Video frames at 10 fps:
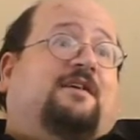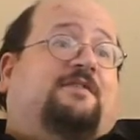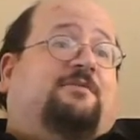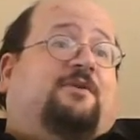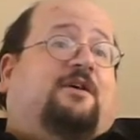
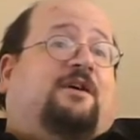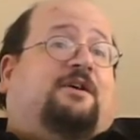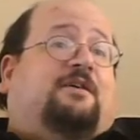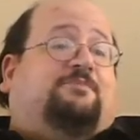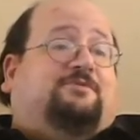there were a
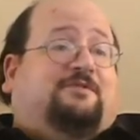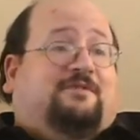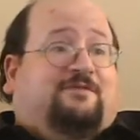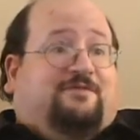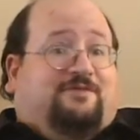couple
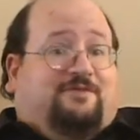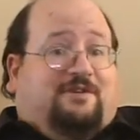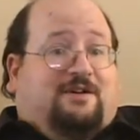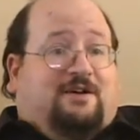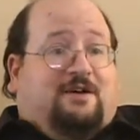of
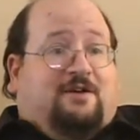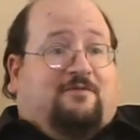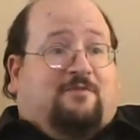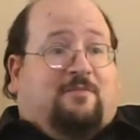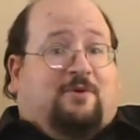
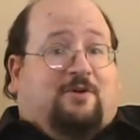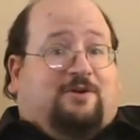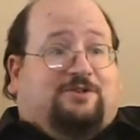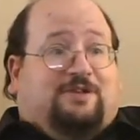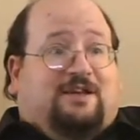
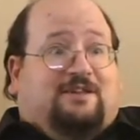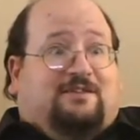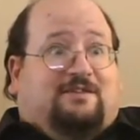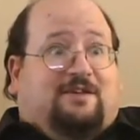remarks that